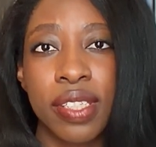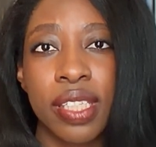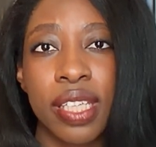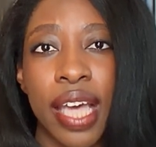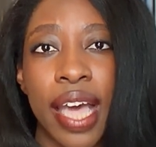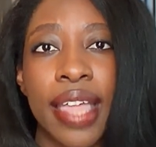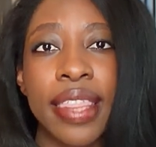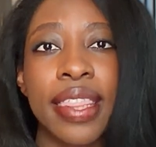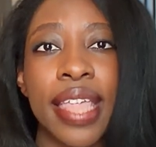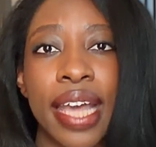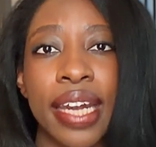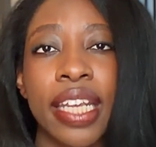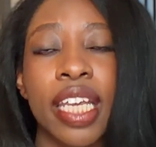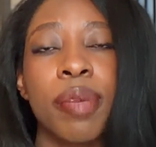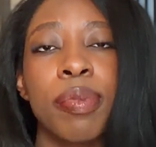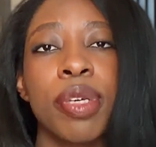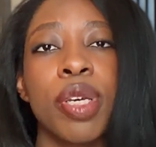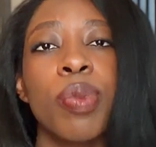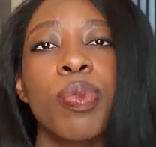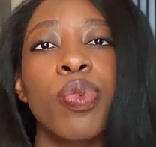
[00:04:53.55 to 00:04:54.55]
and that can
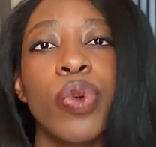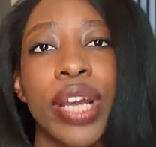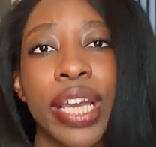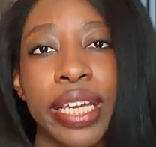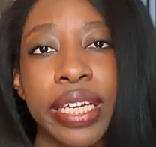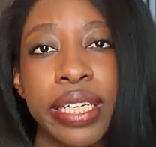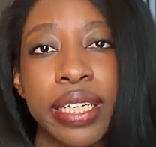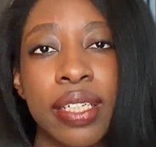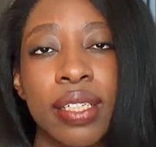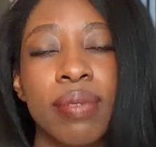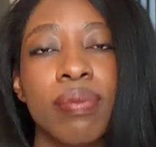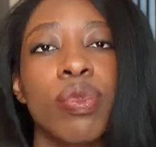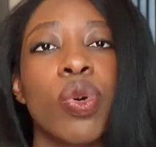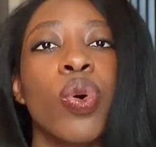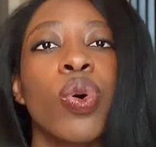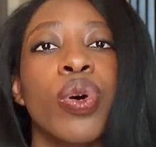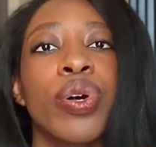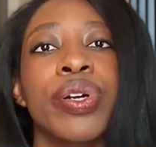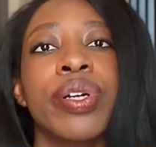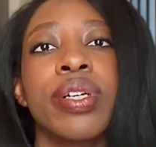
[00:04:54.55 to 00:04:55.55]
be a break
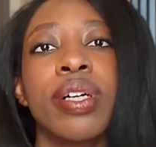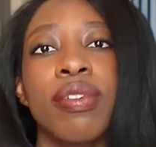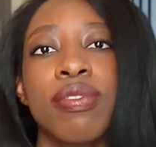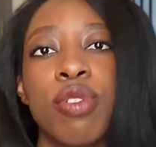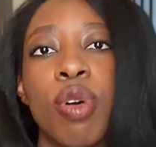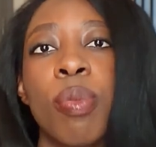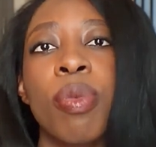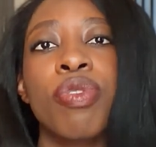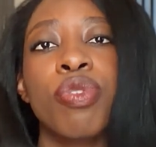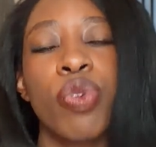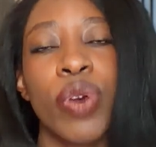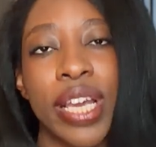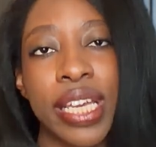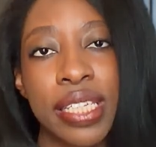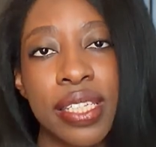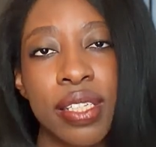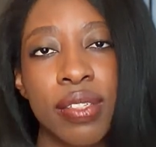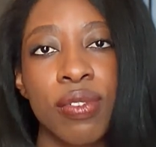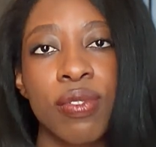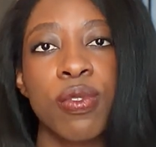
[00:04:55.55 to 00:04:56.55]
or a form of
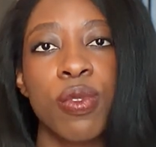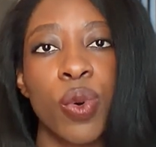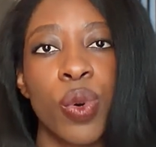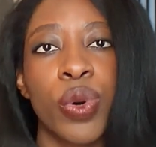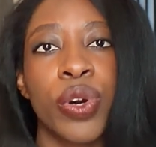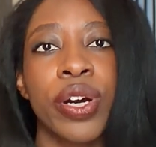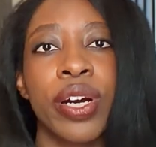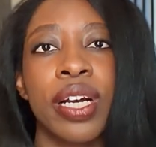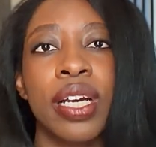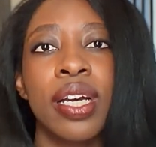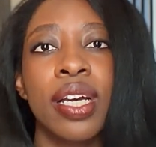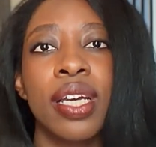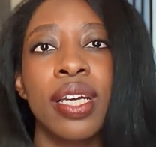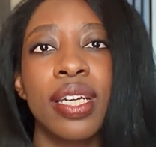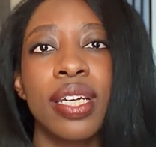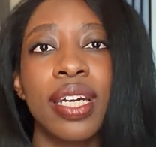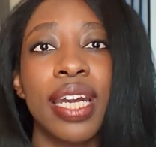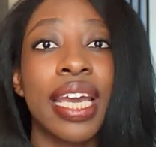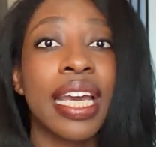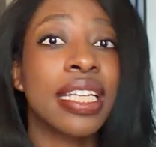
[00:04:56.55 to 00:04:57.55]
rest for
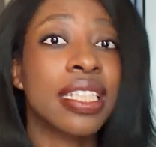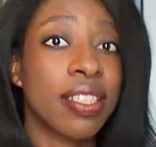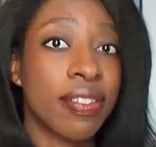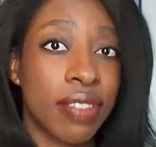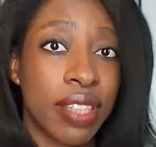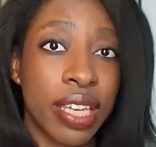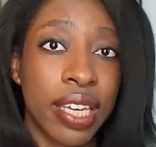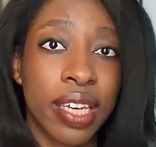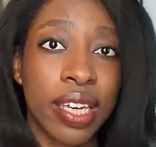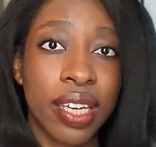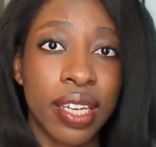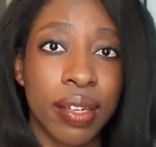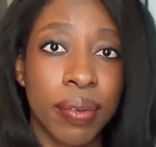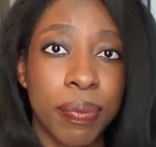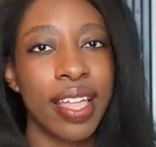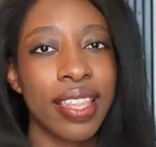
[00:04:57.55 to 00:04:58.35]
negative thinking.